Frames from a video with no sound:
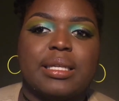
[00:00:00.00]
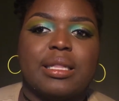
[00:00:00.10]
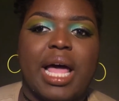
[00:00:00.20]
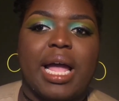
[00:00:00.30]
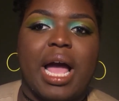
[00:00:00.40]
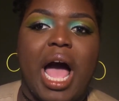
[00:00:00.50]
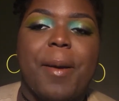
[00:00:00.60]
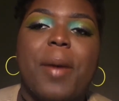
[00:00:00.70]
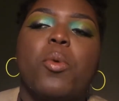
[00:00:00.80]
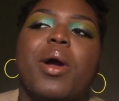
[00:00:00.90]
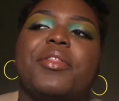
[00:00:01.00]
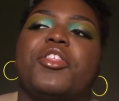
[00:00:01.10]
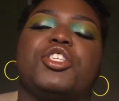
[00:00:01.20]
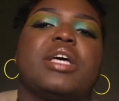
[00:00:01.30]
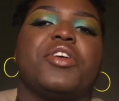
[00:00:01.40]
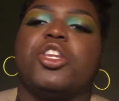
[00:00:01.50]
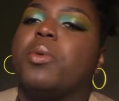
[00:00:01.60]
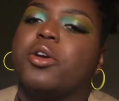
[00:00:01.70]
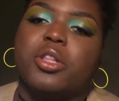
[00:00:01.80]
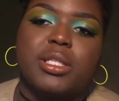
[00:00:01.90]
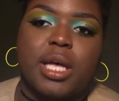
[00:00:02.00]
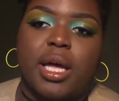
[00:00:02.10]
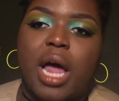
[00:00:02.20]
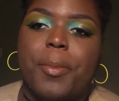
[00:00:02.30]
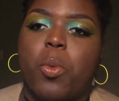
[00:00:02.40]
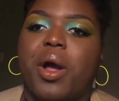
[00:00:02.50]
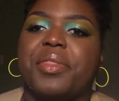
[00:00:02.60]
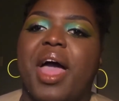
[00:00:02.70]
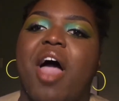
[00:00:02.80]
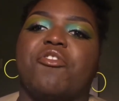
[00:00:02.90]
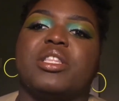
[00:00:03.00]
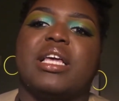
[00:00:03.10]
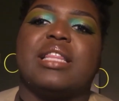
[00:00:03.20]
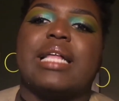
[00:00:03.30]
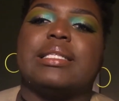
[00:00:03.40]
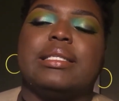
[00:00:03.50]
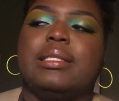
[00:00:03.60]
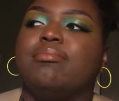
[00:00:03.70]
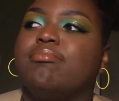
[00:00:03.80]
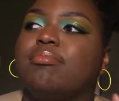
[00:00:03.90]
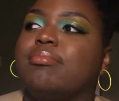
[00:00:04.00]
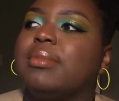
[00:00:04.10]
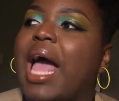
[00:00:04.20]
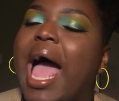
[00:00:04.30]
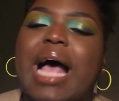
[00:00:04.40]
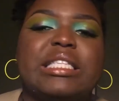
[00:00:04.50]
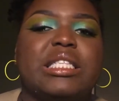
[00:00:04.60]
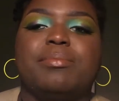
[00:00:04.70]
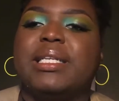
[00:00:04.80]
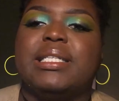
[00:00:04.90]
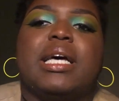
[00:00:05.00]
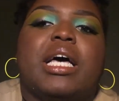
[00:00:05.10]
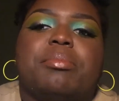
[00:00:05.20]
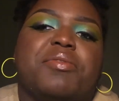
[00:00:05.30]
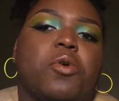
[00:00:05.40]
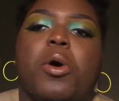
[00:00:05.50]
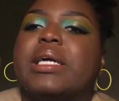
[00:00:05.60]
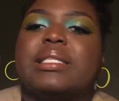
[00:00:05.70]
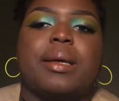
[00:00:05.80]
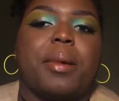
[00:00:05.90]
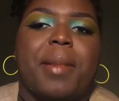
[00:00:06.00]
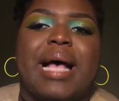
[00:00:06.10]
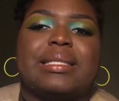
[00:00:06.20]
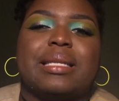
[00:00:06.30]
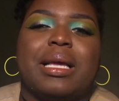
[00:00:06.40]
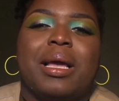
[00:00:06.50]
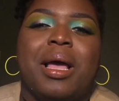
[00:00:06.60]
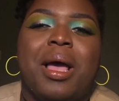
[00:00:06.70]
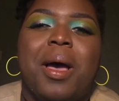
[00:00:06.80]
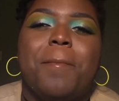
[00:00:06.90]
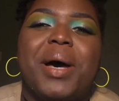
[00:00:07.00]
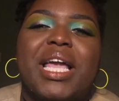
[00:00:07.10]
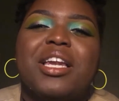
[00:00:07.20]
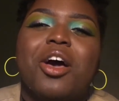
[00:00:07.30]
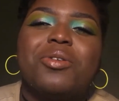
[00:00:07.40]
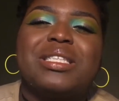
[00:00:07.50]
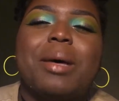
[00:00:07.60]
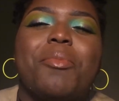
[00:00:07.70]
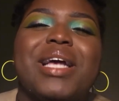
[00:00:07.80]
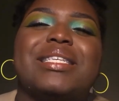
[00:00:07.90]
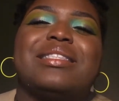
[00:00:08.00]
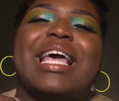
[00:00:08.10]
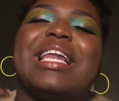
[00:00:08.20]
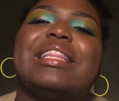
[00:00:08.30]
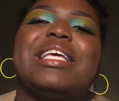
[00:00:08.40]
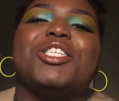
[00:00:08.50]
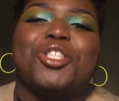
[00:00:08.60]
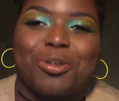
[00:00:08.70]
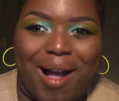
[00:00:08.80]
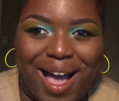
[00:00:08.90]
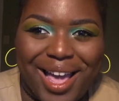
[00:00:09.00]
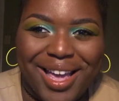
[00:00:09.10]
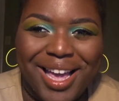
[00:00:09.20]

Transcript: like I'm aware that there's nothing new under the sun. I'm aware that everything has been done before in some capacity, but you know, some brands, they could at least try